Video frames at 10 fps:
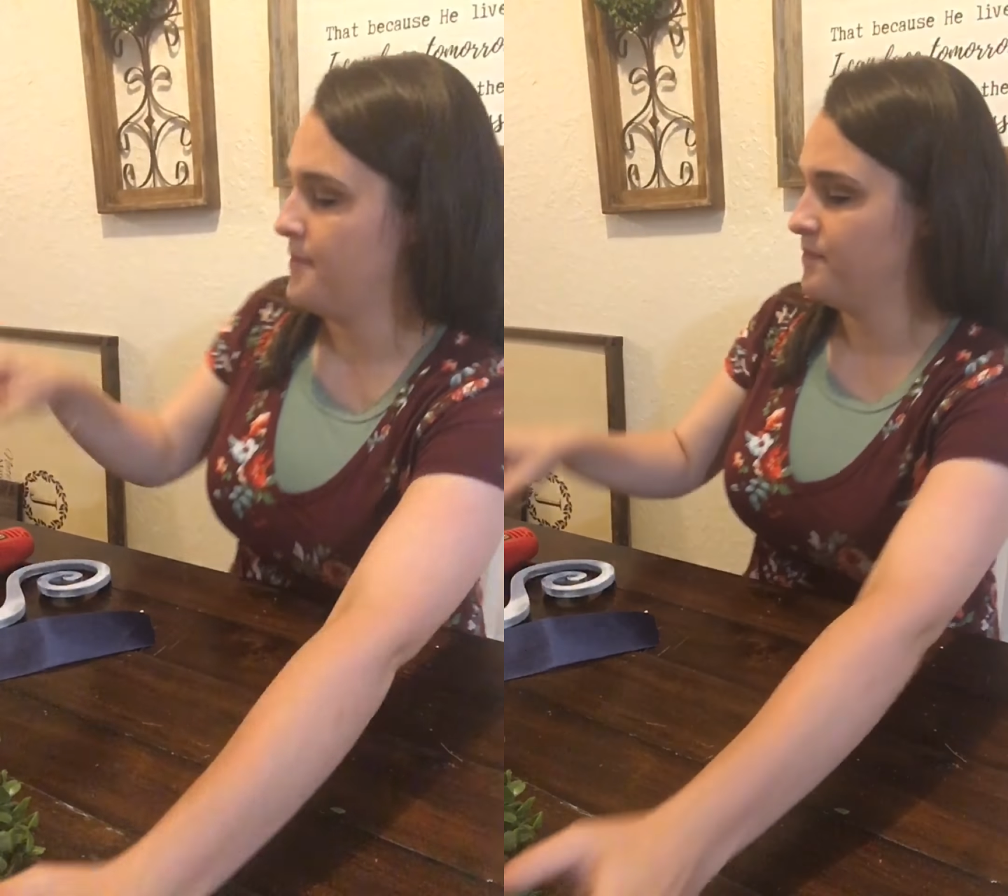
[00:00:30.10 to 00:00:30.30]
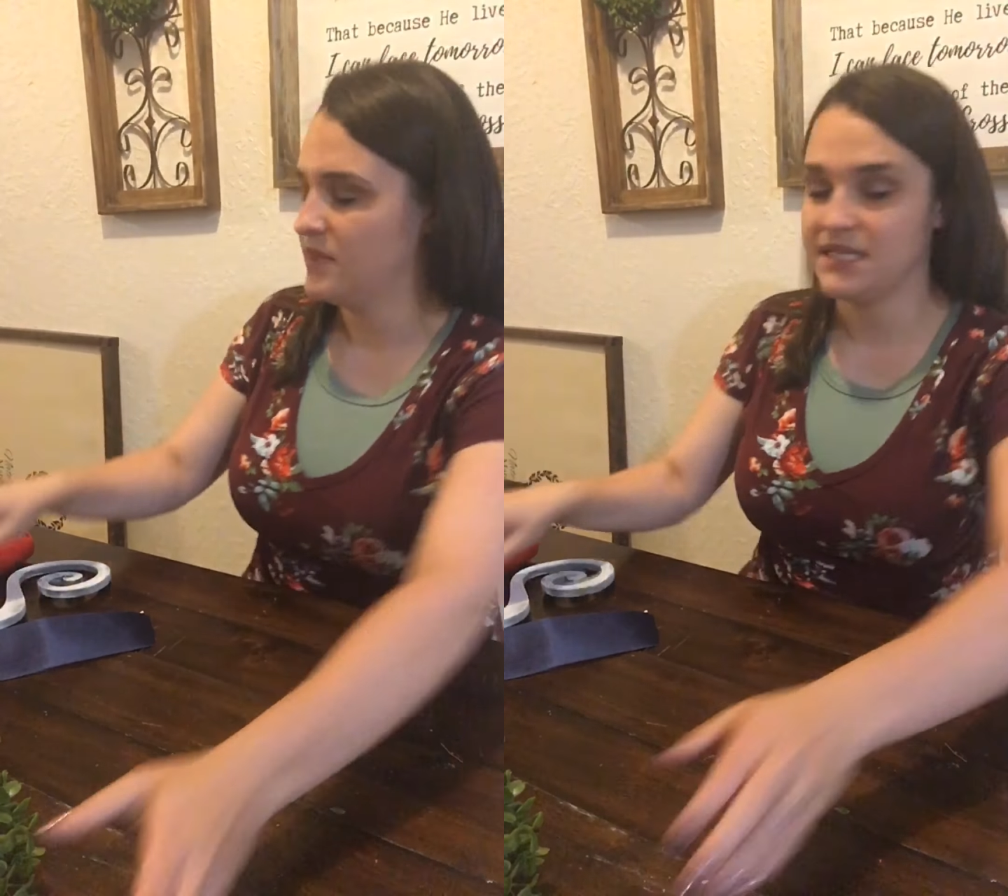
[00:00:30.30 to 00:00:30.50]

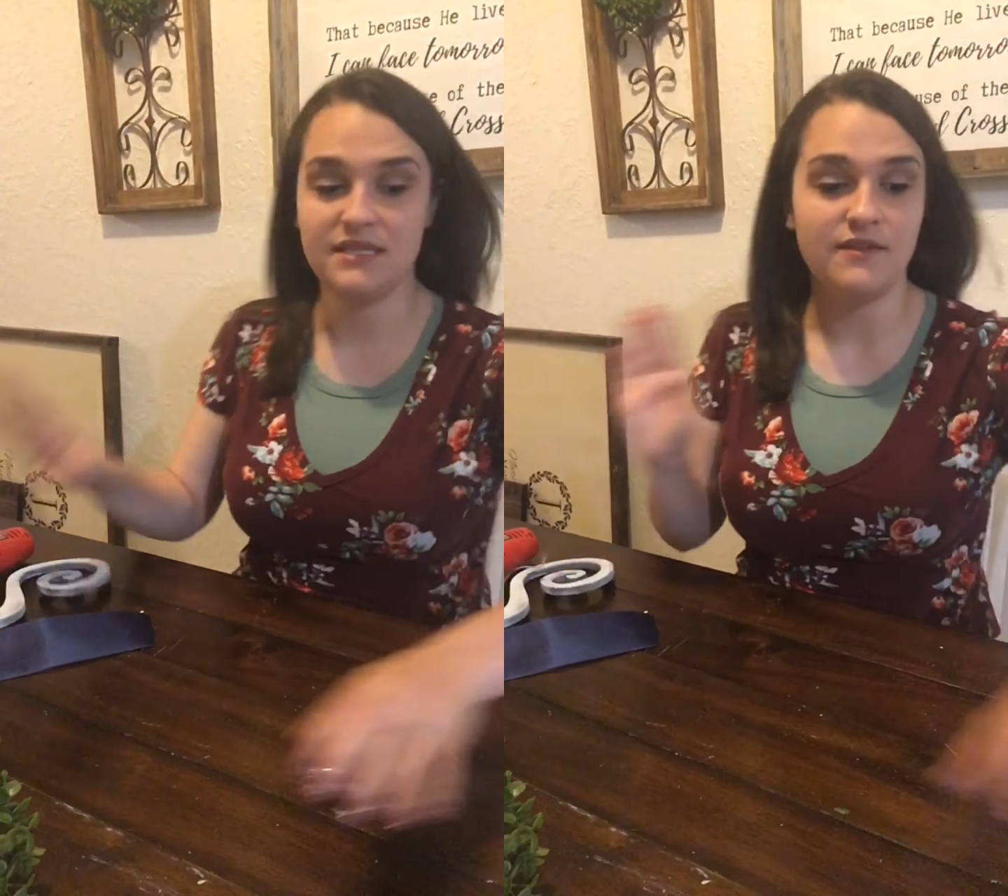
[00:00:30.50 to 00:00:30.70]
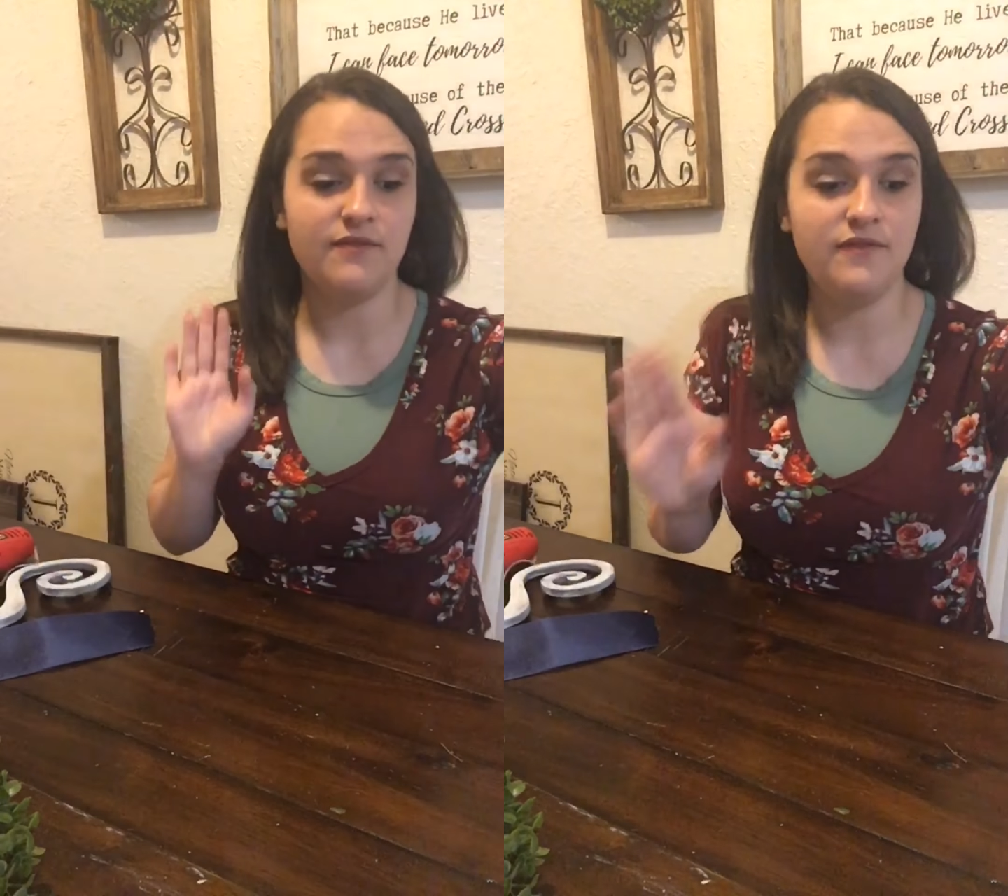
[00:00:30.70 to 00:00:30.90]
This is
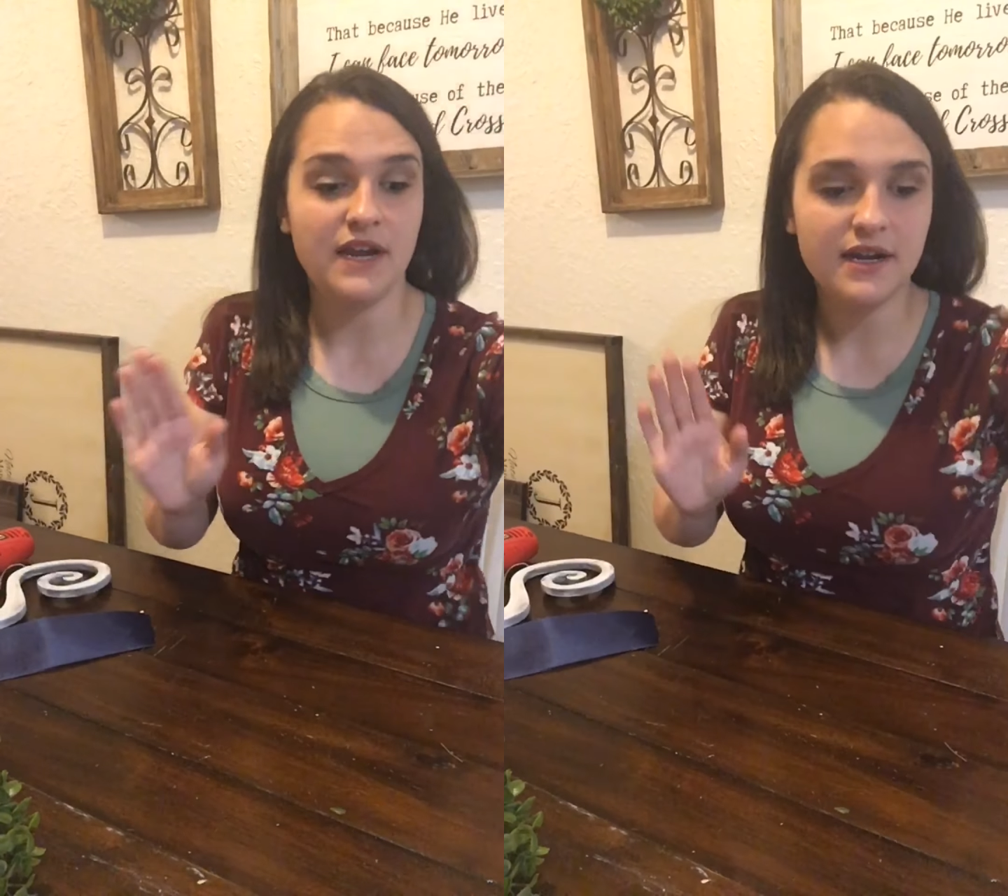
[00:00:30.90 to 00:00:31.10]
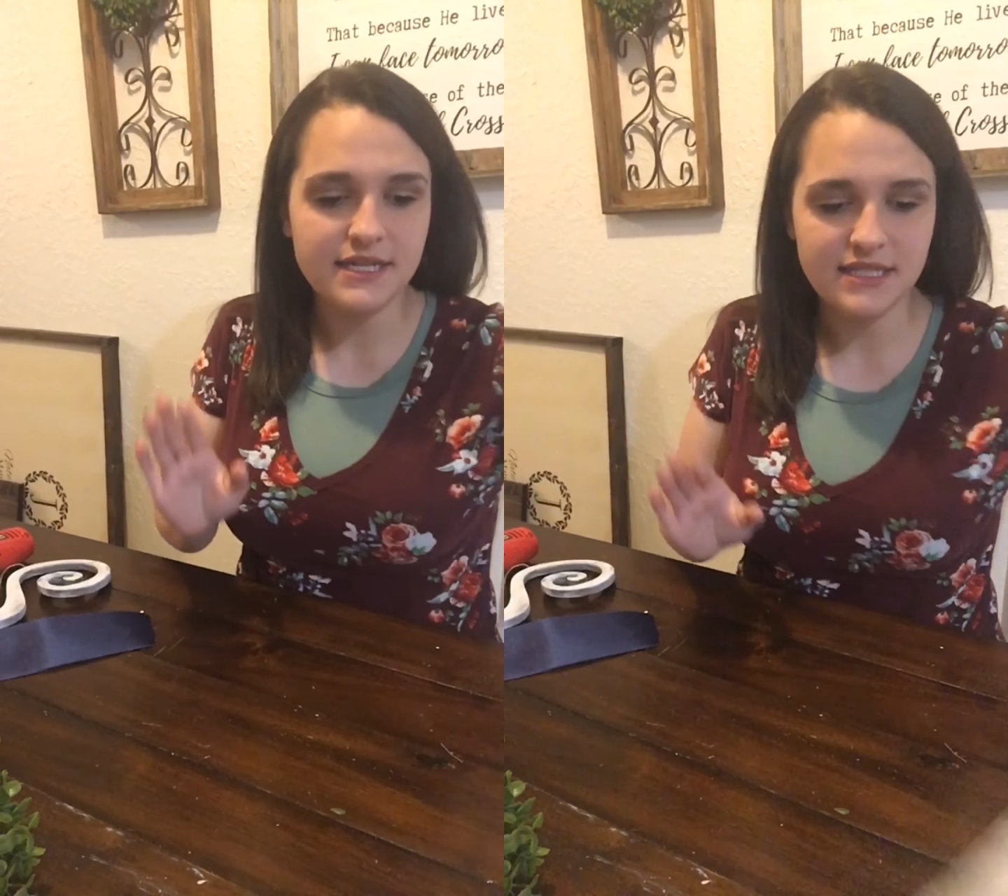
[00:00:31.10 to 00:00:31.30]
a
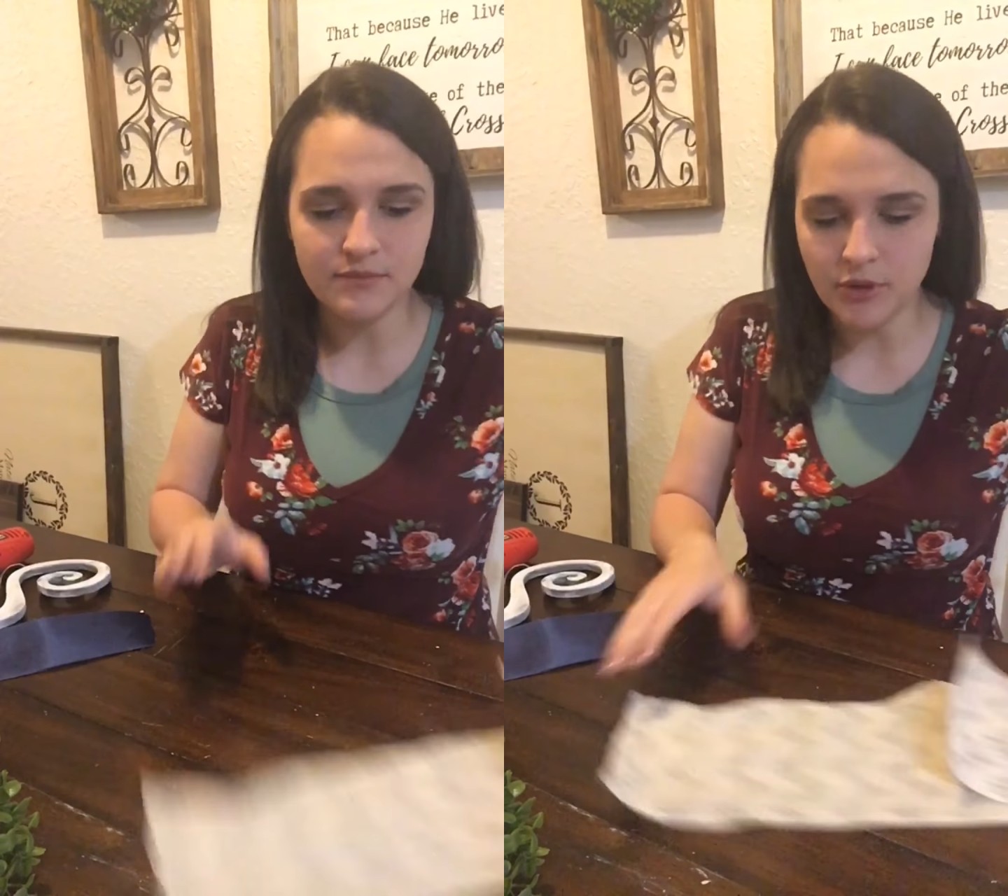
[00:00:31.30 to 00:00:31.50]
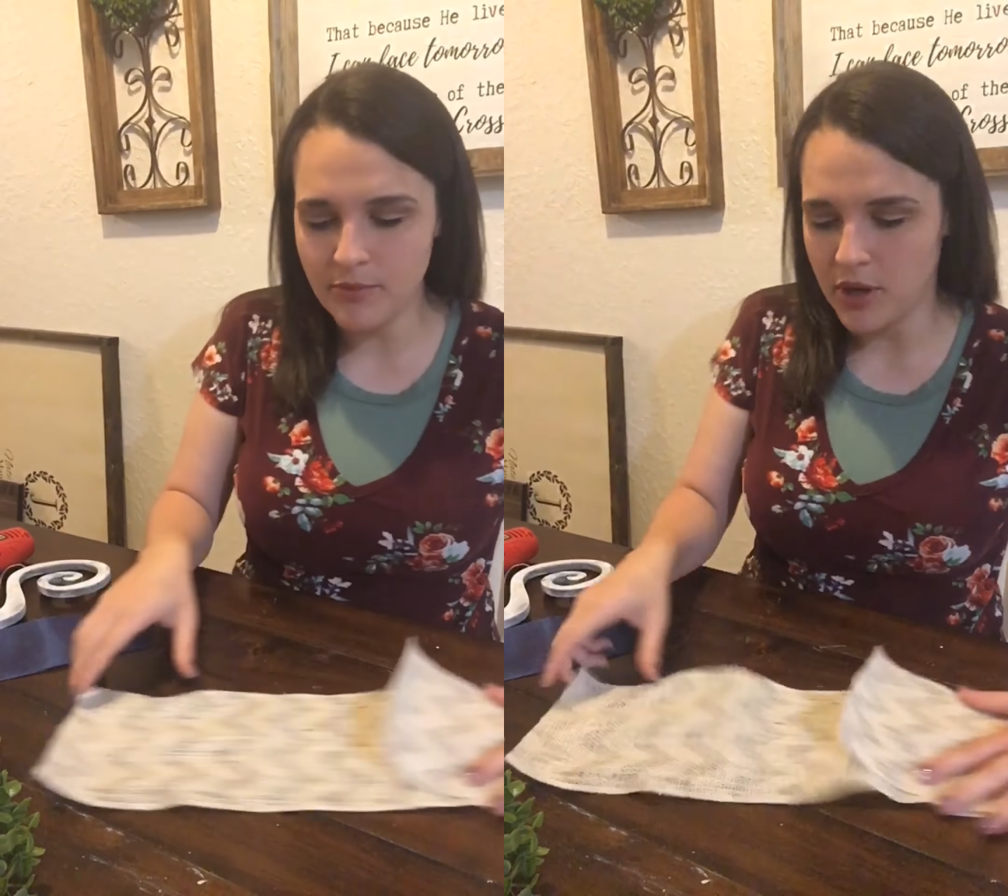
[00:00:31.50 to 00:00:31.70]
very
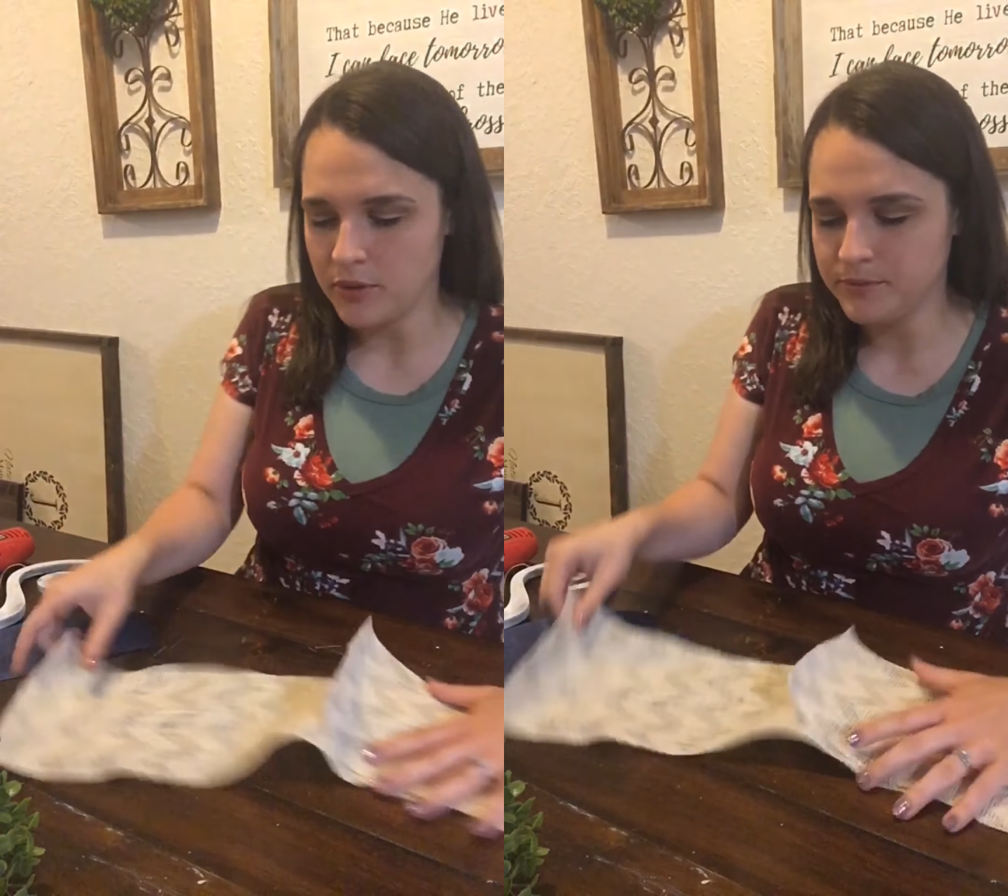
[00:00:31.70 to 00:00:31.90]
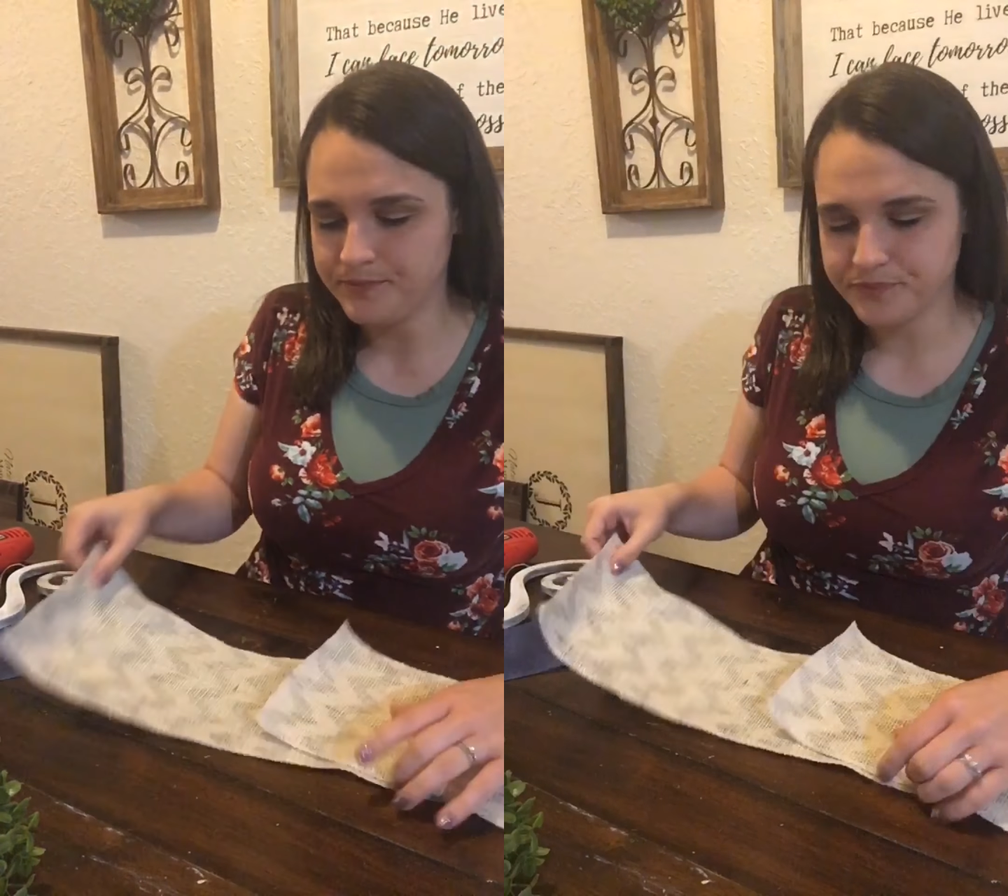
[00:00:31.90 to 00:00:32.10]
simple bow.